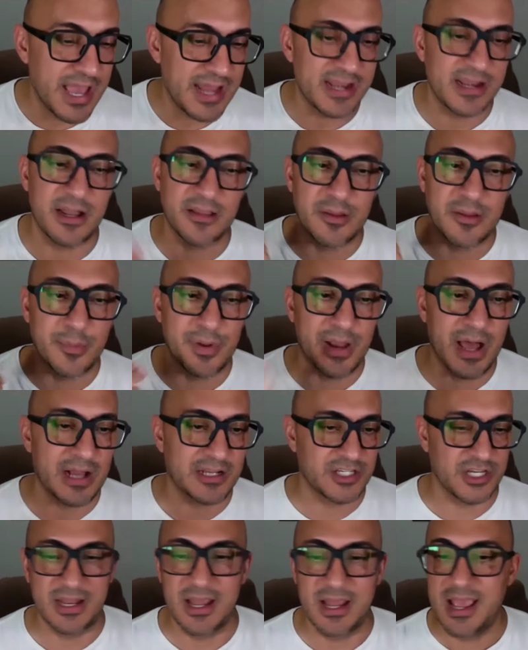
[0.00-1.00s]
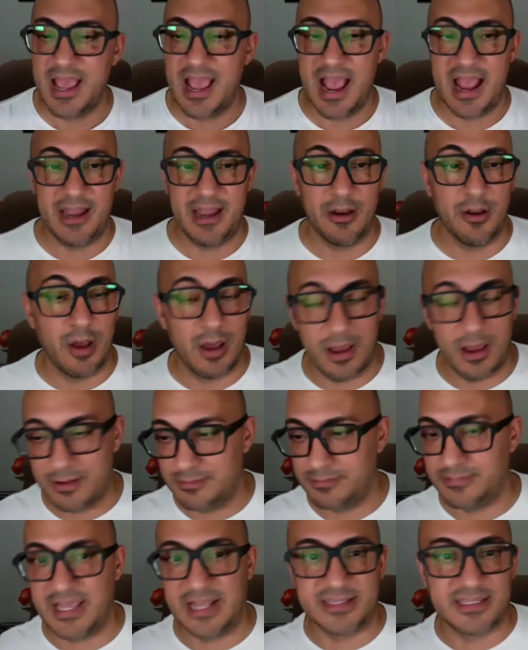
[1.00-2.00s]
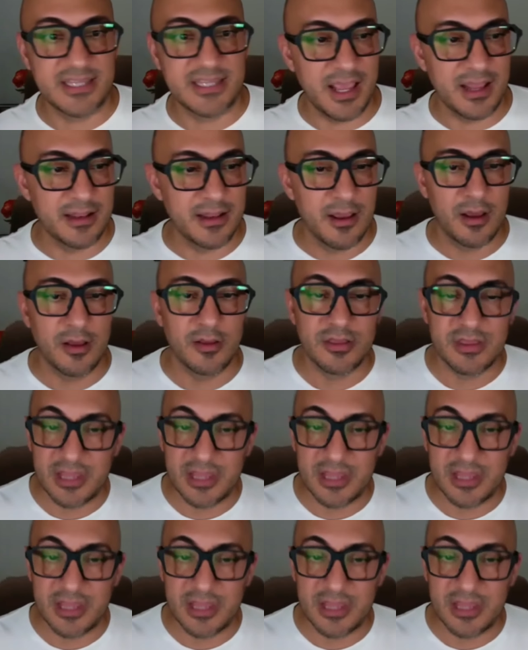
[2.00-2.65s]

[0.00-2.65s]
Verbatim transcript: you get it on the blockchain, and that's it.